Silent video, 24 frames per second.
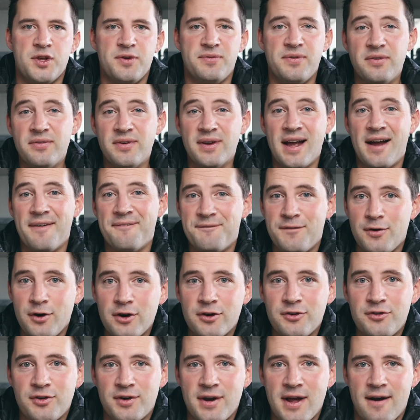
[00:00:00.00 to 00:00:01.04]
You've even got
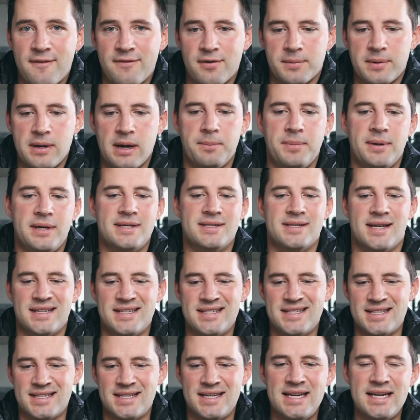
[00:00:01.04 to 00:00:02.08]
furniture now from companies like
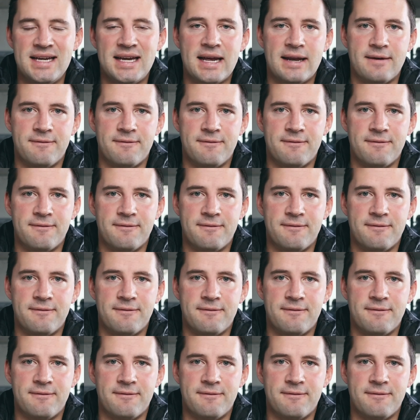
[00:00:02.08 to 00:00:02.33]
Synek